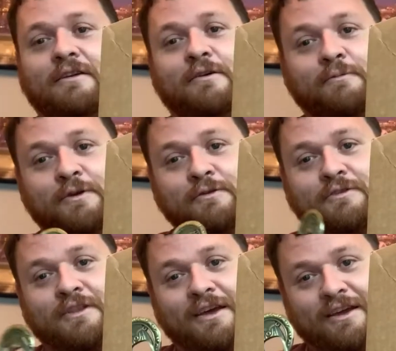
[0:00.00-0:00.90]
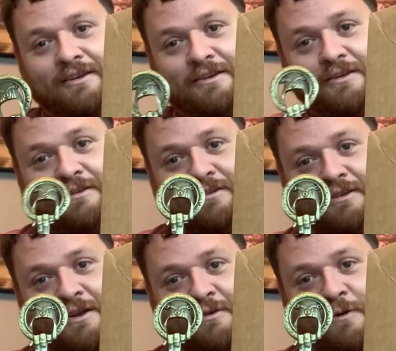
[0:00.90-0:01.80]
And I'll be using the hand
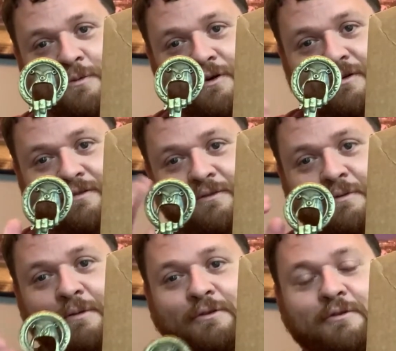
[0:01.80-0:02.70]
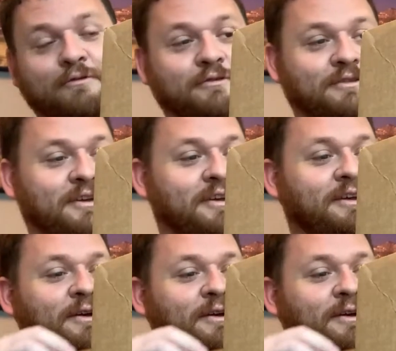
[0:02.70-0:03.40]
letter opener from Game of Thrones,